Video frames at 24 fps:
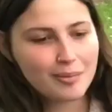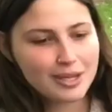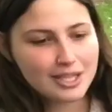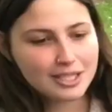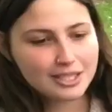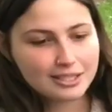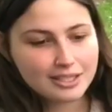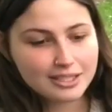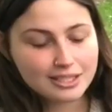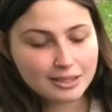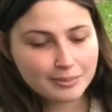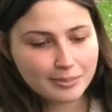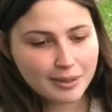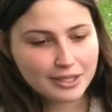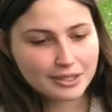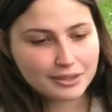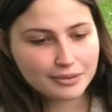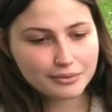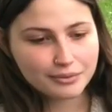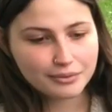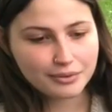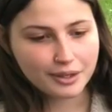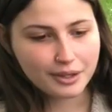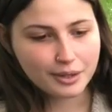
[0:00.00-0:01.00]
It's an
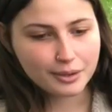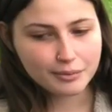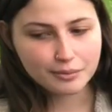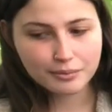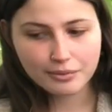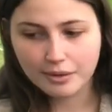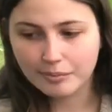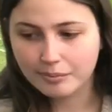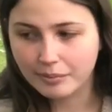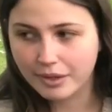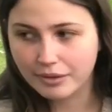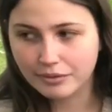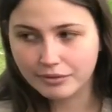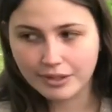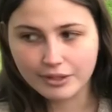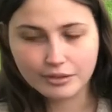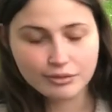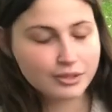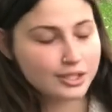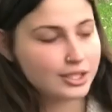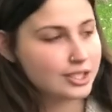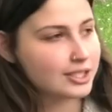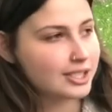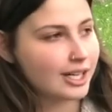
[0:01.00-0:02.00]
independent film from my
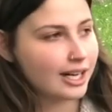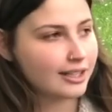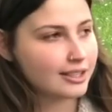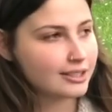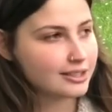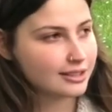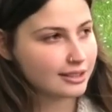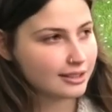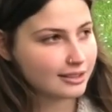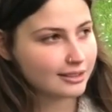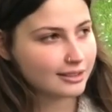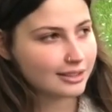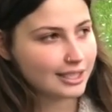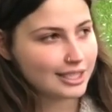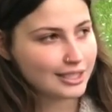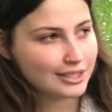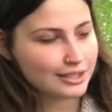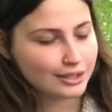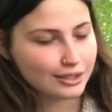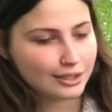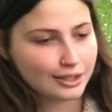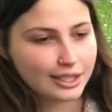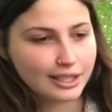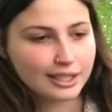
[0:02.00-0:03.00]
friend Richard Harrison. He's
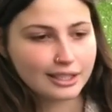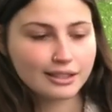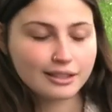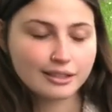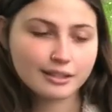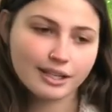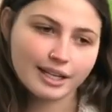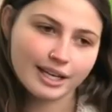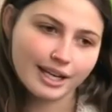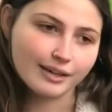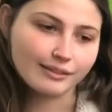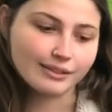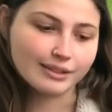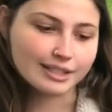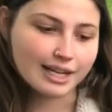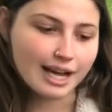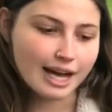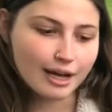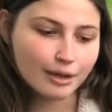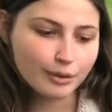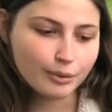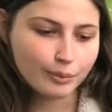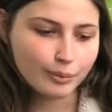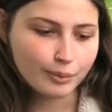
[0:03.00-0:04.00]
doing The Here and
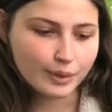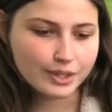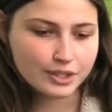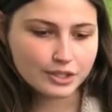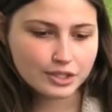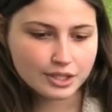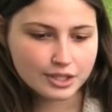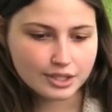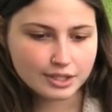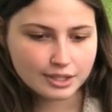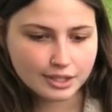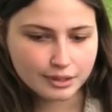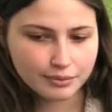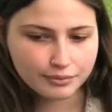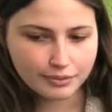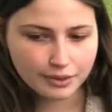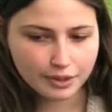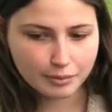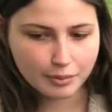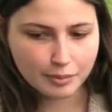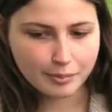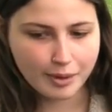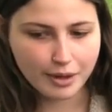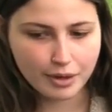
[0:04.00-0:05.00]
Now, which is a
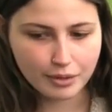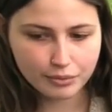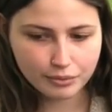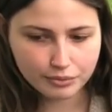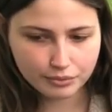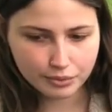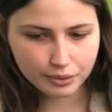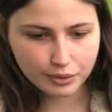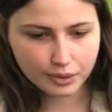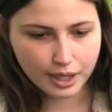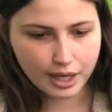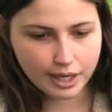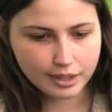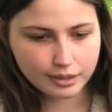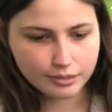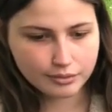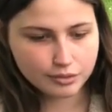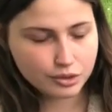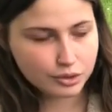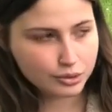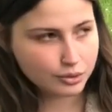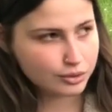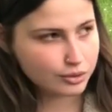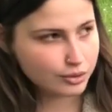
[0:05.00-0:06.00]
film about 4 kind of
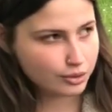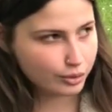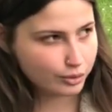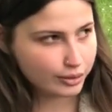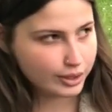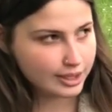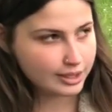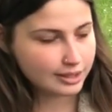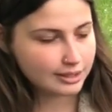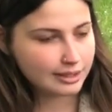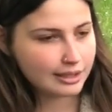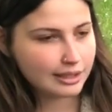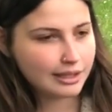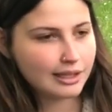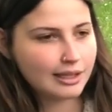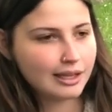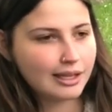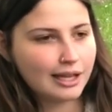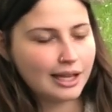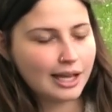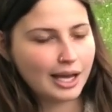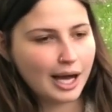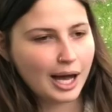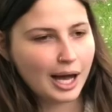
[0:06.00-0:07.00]
short stories.
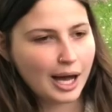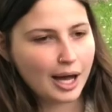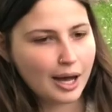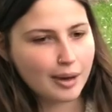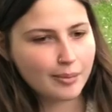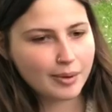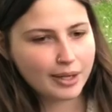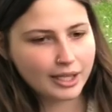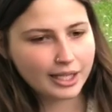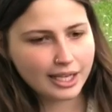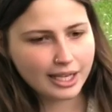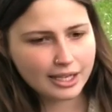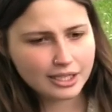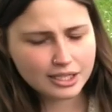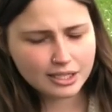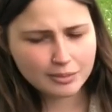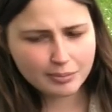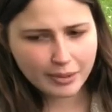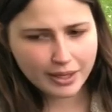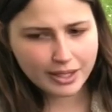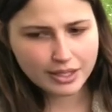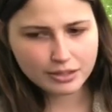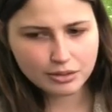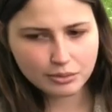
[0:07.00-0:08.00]
And he actually
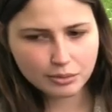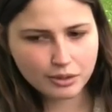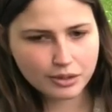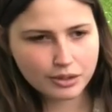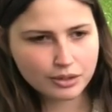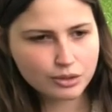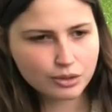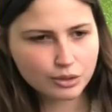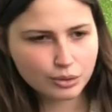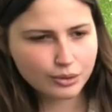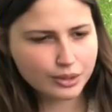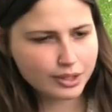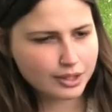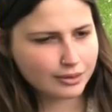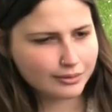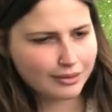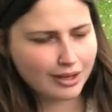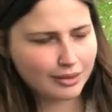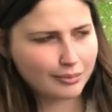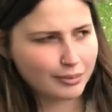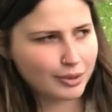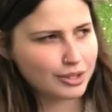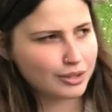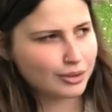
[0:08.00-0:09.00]
based one of the stories
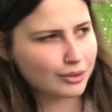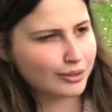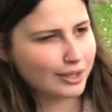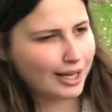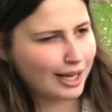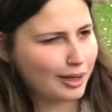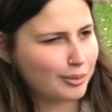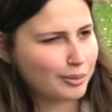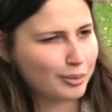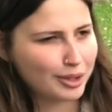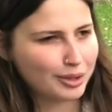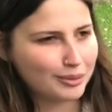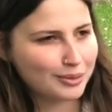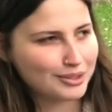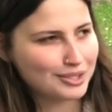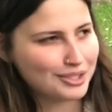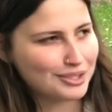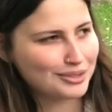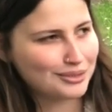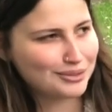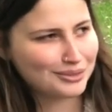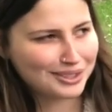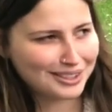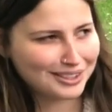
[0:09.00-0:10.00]
around my song Cowboy, which
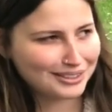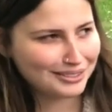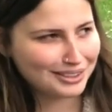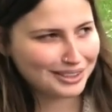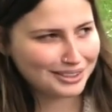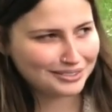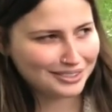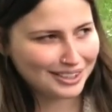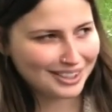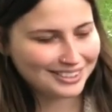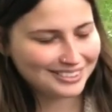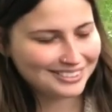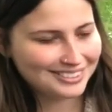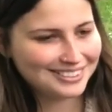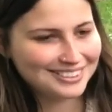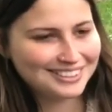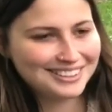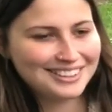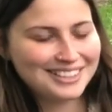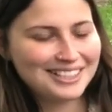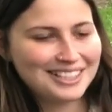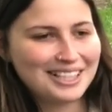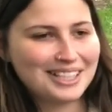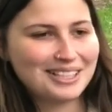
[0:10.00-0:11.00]
is really, really fun
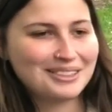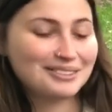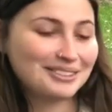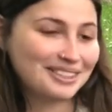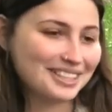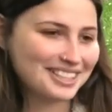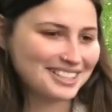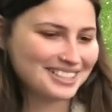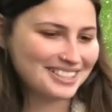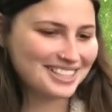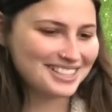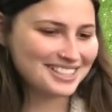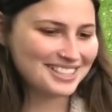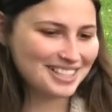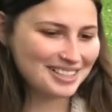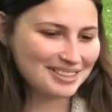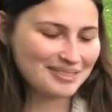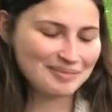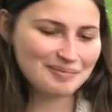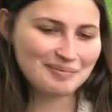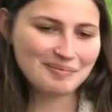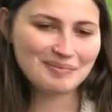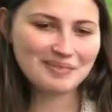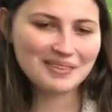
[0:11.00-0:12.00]
and really
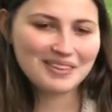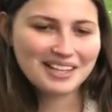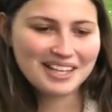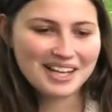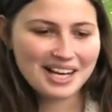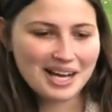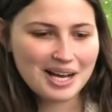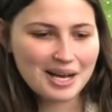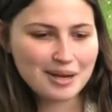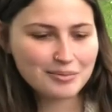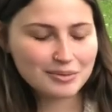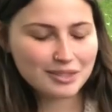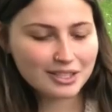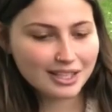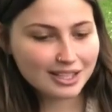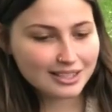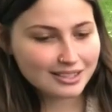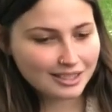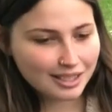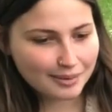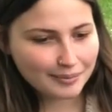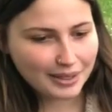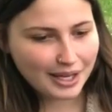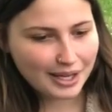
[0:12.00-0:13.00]
exciting. So
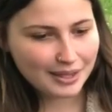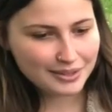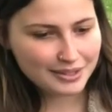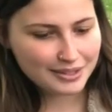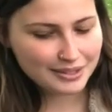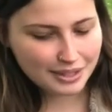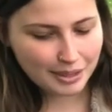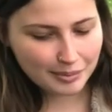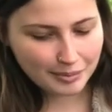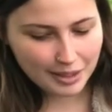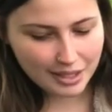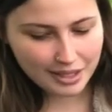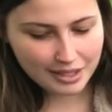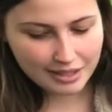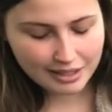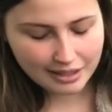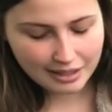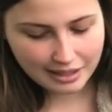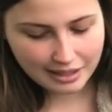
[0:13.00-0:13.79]
that's coming out this summer.